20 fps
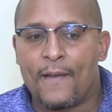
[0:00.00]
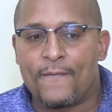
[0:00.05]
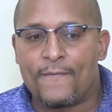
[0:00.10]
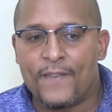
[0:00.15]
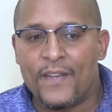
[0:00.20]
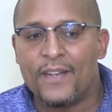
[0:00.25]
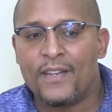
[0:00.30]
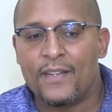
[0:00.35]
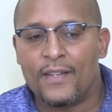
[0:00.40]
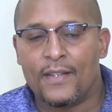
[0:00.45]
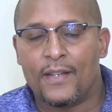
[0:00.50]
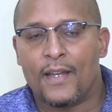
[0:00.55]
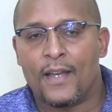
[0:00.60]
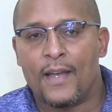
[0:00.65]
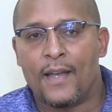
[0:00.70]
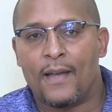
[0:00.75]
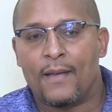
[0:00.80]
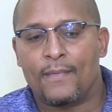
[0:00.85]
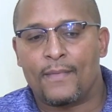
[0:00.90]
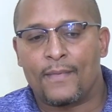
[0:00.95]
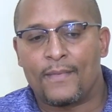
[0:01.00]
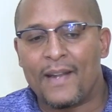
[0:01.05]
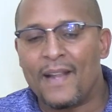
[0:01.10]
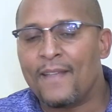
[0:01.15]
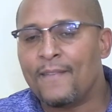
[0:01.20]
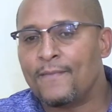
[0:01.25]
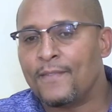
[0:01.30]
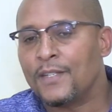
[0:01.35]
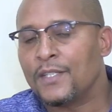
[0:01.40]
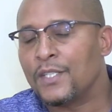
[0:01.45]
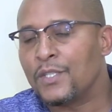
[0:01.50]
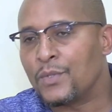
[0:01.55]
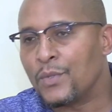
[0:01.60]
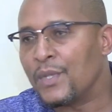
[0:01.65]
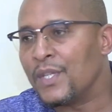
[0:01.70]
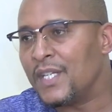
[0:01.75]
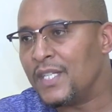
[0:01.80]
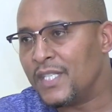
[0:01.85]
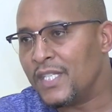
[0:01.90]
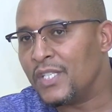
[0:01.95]
very relevant to
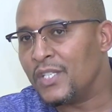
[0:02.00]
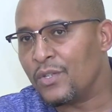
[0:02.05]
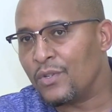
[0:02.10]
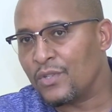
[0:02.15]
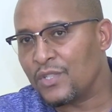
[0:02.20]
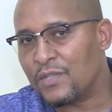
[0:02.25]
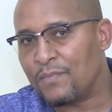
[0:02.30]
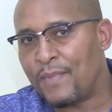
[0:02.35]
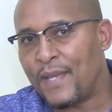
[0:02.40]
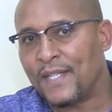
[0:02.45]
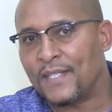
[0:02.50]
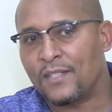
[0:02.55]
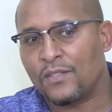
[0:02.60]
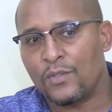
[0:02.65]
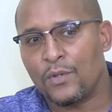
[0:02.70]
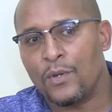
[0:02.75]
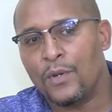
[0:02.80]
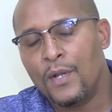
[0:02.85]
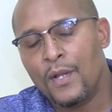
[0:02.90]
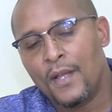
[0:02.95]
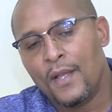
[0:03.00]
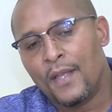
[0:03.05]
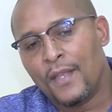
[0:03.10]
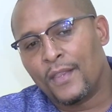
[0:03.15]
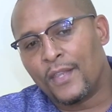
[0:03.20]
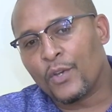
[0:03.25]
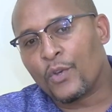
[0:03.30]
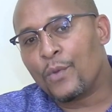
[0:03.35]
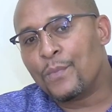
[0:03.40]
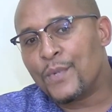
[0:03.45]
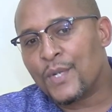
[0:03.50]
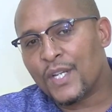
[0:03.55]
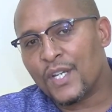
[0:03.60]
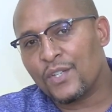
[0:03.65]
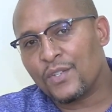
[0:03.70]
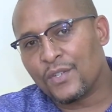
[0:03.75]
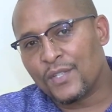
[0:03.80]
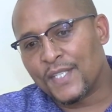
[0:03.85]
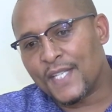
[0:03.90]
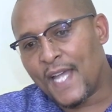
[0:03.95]
the digital space. So the
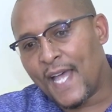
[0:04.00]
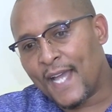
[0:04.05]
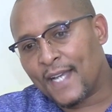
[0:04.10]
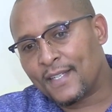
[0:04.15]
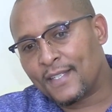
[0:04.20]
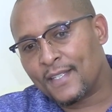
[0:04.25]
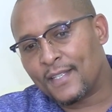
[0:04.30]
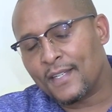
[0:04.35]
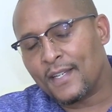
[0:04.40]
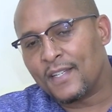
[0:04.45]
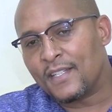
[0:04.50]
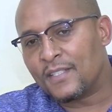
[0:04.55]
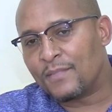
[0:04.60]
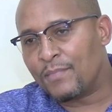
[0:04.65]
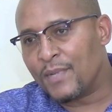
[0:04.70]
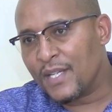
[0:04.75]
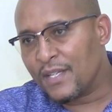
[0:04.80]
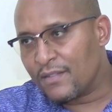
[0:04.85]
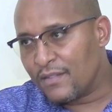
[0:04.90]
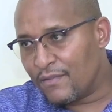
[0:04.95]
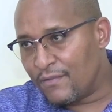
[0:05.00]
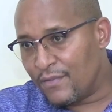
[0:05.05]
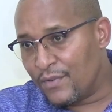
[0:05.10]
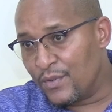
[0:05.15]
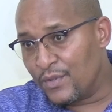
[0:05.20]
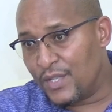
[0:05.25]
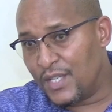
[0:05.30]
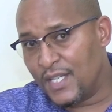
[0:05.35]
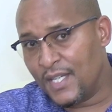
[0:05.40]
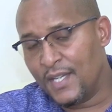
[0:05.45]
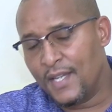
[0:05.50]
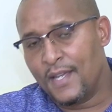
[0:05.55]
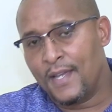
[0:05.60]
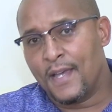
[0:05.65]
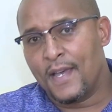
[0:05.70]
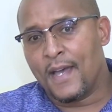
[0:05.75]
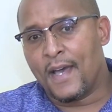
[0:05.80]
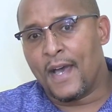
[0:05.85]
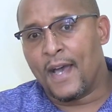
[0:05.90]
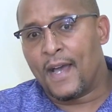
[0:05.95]
Communications Act is being reviewed
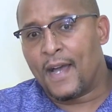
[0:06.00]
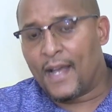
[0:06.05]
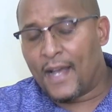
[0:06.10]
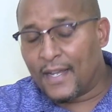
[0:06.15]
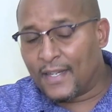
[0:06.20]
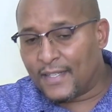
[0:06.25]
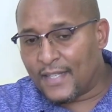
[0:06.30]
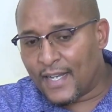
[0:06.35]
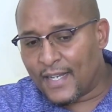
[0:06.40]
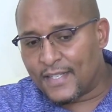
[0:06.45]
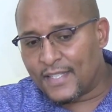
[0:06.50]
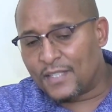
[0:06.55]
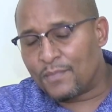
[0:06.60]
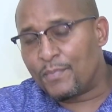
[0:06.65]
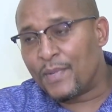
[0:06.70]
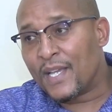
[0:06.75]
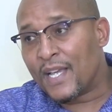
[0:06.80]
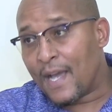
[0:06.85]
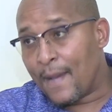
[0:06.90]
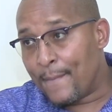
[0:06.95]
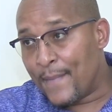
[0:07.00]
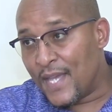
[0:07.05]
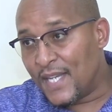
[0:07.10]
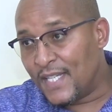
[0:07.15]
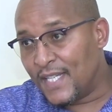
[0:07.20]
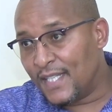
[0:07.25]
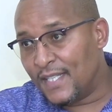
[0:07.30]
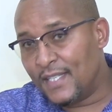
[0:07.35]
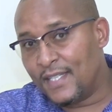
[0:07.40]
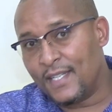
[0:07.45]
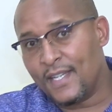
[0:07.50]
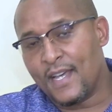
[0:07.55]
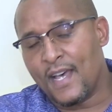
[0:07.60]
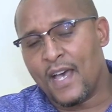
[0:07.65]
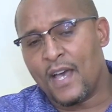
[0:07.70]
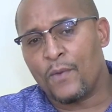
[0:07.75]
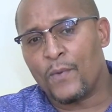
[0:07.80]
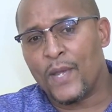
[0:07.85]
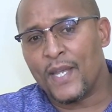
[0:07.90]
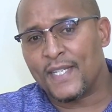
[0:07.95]
and is being amended.
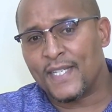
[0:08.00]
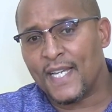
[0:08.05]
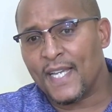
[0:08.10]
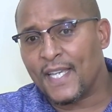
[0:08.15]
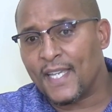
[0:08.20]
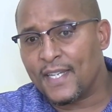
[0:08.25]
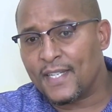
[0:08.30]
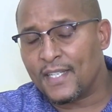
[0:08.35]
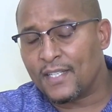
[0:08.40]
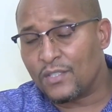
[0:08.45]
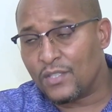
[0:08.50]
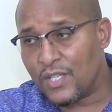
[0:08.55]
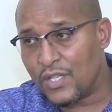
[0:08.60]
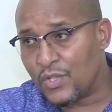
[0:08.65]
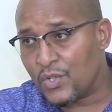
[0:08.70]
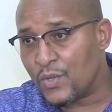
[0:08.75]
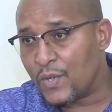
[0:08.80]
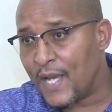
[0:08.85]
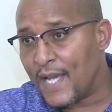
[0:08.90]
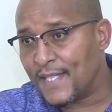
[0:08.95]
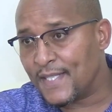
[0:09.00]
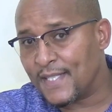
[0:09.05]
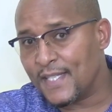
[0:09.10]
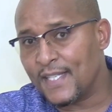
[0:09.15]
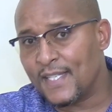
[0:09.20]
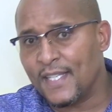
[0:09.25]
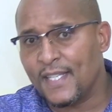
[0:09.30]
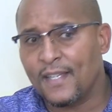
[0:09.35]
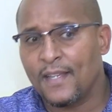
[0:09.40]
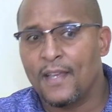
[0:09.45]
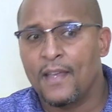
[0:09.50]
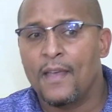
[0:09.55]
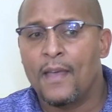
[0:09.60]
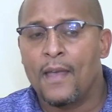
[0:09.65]
We are targeting the July sitting.